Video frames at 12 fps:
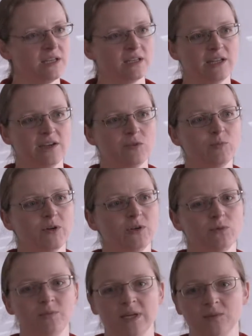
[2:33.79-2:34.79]
and then
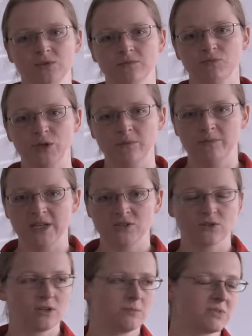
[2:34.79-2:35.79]
everybody will be able to, when a
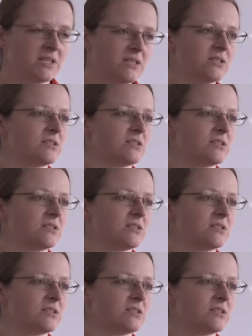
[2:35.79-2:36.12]
patient comes in,